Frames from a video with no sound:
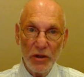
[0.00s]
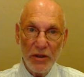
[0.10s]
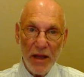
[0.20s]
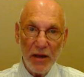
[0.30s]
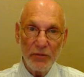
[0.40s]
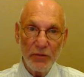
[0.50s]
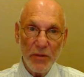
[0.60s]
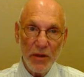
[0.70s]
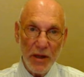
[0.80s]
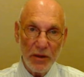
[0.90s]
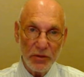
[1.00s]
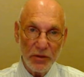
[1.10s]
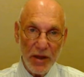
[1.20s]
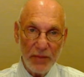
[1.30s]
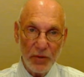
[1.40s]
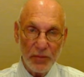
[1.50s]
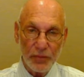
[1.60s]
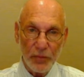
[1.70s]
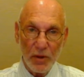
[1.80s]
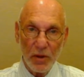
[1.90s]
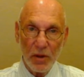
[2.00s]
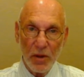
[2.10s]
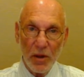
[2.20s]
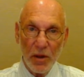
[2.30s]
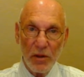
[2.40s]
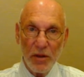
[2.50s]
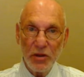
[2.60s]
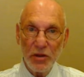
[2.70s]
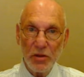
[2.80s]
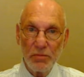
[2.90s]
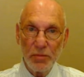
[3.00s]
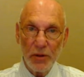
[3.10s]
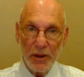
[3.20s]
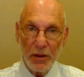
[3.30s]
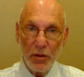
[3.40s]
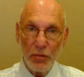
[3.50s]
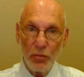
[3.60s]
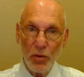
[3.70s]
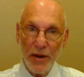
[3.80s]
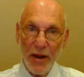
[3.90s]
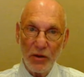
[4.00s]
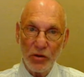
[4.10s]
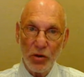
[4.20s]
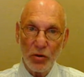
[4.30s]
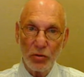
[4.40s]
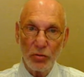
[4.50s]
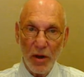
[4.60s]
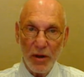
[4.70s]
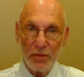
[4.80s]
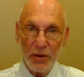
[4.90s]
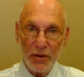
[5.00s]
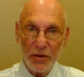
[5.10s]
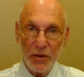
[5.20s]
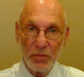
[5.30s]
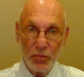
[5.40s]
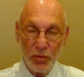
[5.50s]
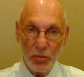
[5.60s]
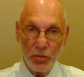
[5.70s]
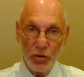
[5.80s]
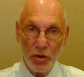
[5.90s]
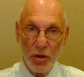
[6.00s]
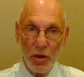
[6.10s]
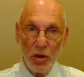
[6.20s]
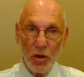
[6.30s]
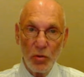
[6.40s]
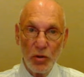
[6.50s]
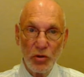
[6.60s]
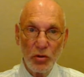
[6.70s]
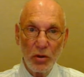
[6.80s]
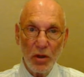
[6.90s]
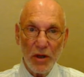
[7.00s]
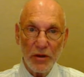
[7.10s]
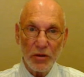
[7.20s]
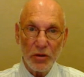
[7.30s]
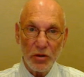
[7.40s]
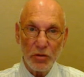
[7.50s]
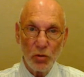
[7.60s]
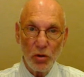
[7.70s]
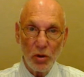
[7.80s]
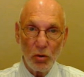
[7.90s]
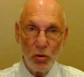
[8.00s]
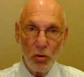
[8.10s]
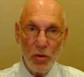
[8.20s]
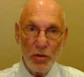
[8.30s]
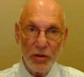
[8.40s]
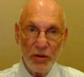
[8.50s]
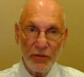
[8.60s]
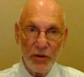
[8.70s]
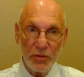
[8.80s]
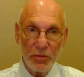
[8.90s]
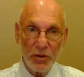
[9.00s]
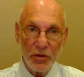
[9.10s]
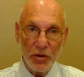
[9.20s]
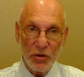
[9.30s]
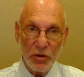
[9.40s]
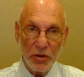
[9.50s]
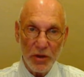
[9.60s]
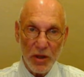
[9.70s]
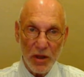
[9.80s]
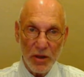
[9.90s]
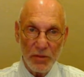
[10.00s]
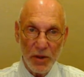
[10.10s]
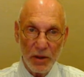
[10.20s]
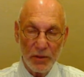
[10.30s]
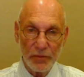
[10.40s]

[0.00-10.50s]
taken from the nasal septum. This is completed through an external rhinoplasty approach, which utilizes a small, almost invisible incision on the columella.